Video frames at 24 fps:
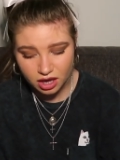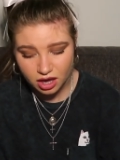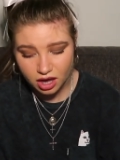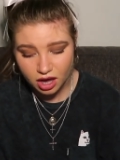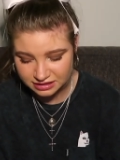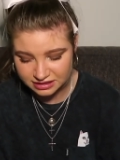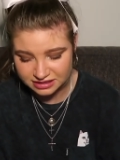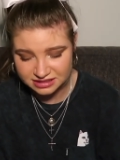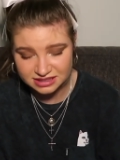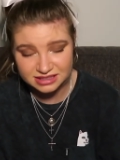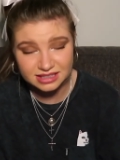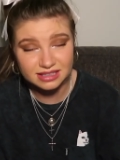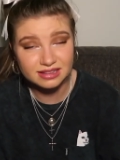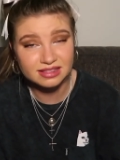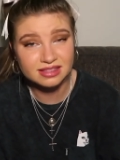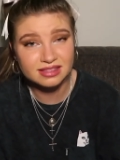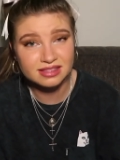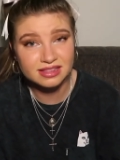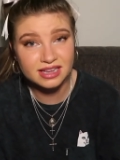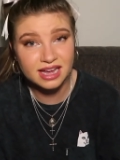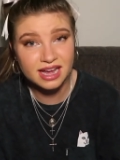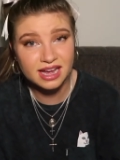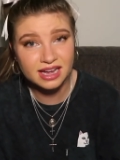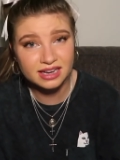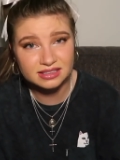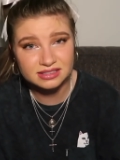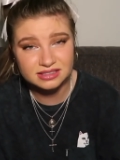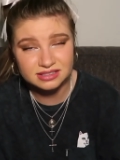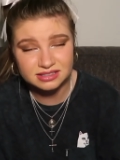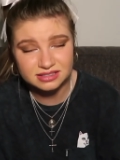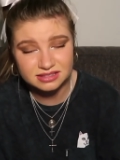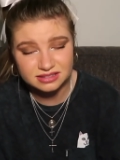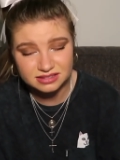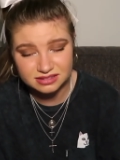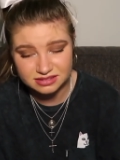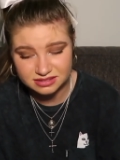And I said, that
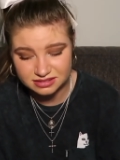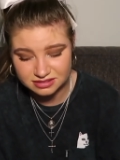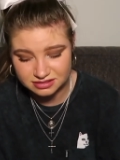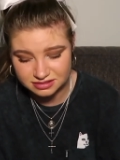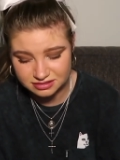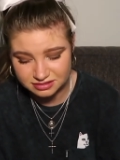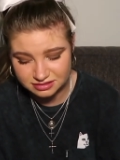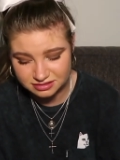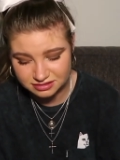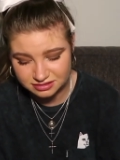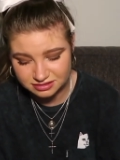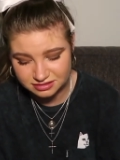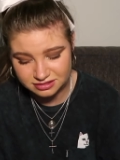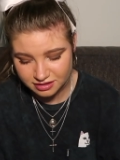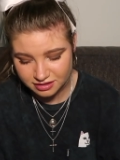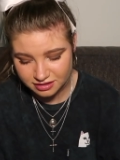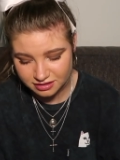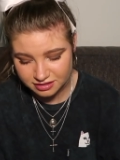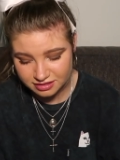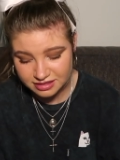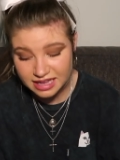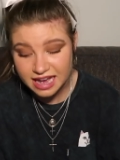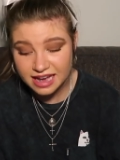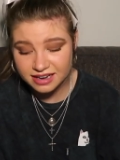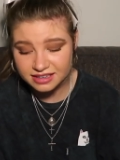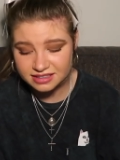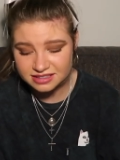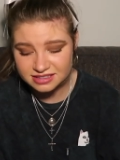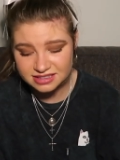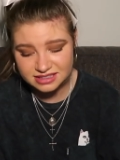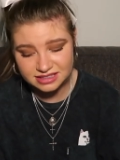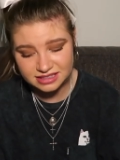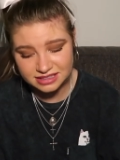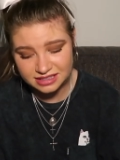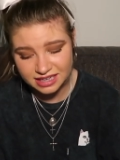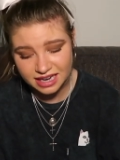
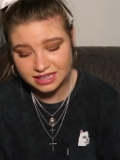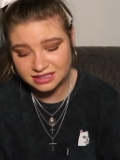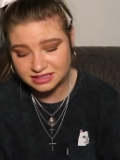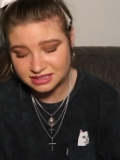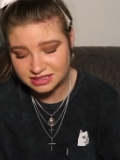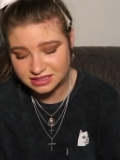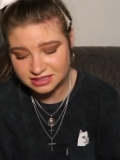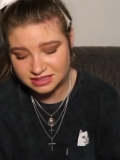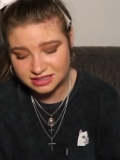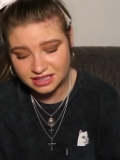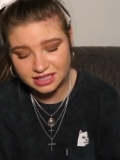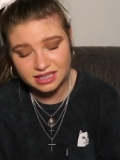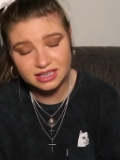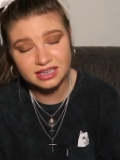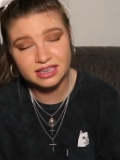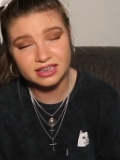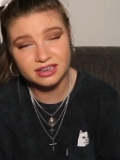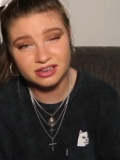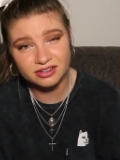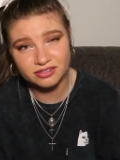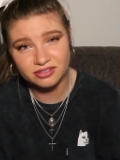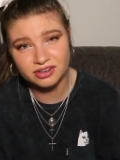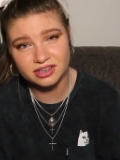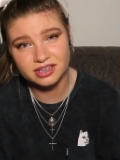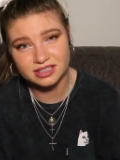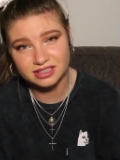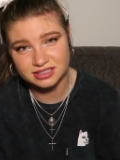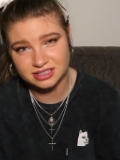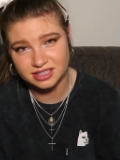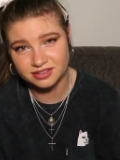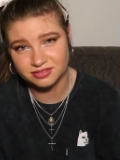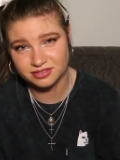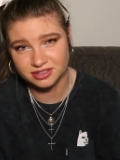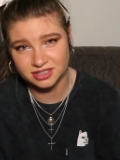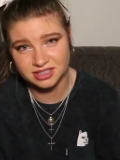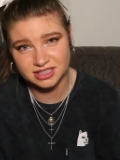is the nicest thing anyone has
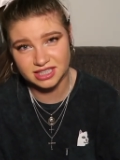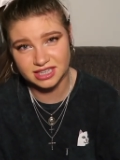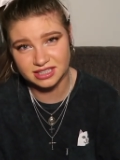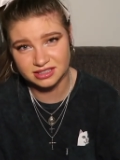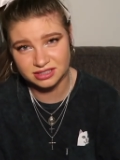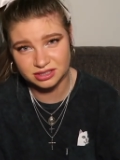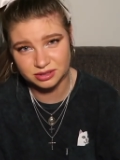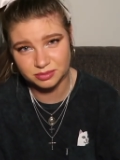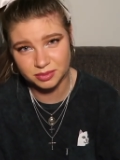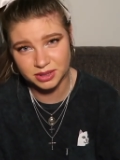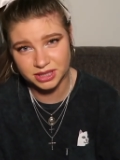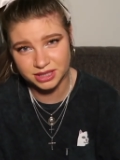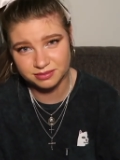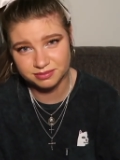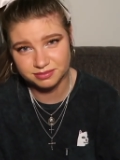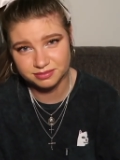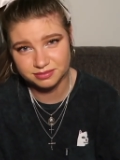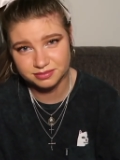ever said to me.